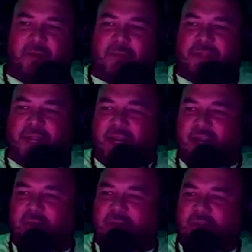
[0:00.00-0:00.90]
up on that
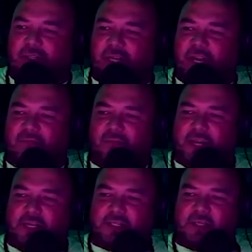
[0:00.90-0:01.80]
later, but there's a lot of
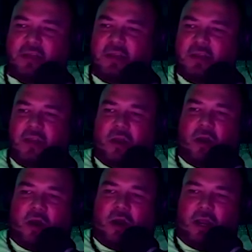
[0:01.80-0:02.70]
focus
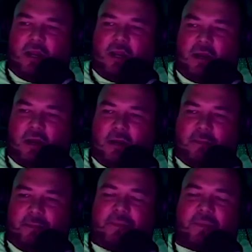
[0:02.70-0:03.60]
on,
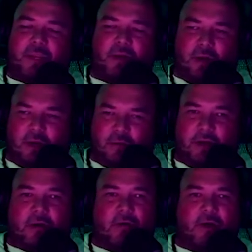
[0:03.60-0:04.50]
you know, a
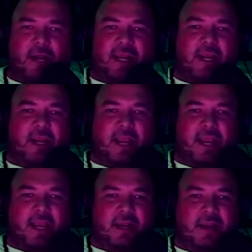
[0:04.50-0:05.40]
greener Hawaii.
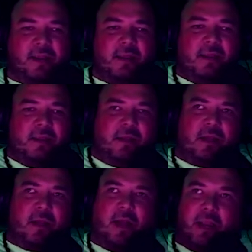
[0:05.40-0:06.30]
And,
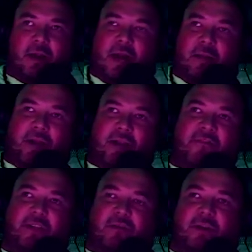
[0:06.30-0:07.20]
you know, I believe
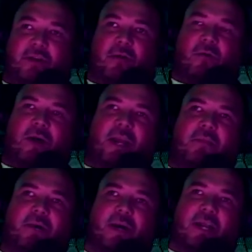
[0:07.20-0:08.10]
in the greener Hawaii,
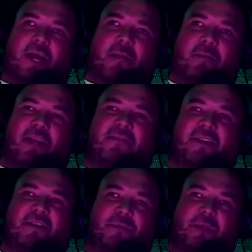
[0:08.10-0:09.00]
but I believe that
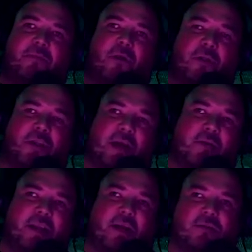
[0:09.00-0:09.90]
there's people on the
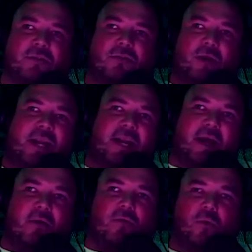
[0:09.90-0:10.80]
county council right
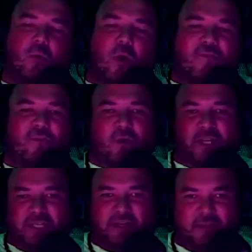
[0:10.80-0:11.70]
now who are
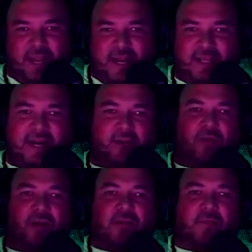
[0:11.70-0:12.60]
focusing on that. And that is
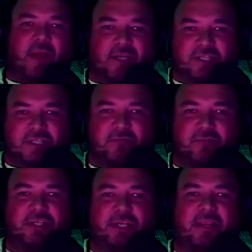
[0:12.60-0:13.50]
one of their passions. And we
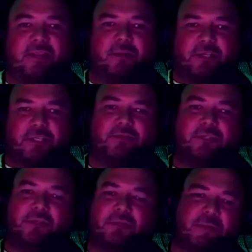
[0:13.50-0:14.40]
should let the person
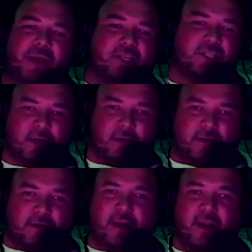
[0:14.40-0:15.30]
who's the most passionate
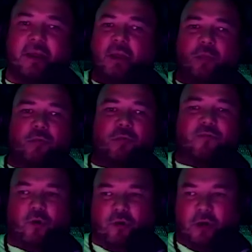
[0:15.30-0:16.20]
about it move
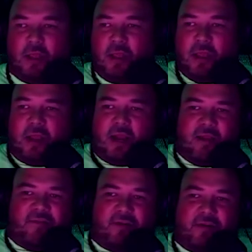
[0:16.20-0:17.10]
forward.
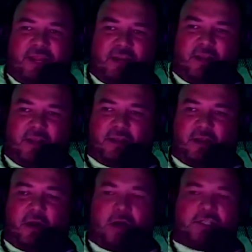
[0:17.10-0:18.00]
I feel that
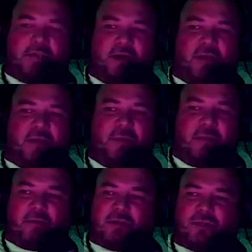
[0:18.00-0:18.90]
there are some other
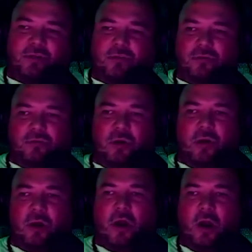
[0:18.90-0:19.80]
members who
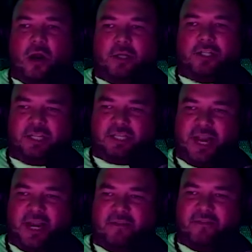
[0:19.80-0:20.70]
are just
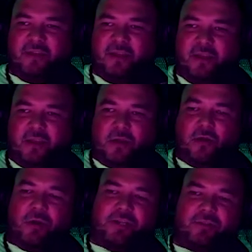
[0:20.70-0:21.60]
kind of
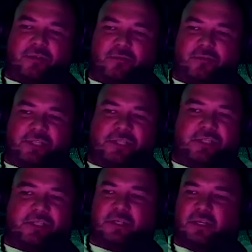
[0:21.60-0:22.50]
going through the
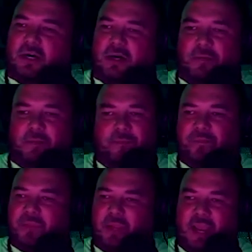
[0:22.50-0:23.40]
motions,
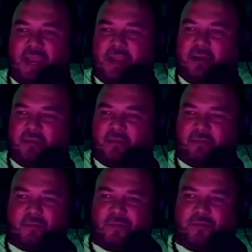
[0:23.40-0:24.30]
and
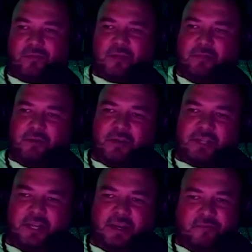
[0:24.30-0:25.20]
through the
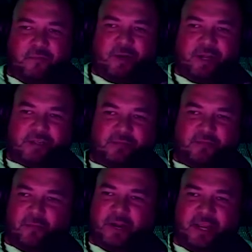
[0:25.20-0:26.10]
community, from what
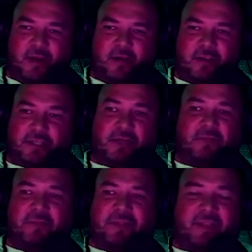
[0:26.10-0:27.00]
I hear, there's some
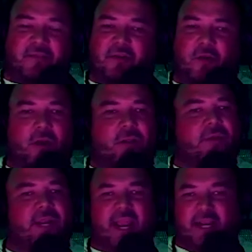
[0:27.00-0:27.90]
of them that they feel aren't
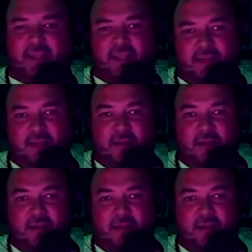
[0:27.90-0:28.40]
doing anything.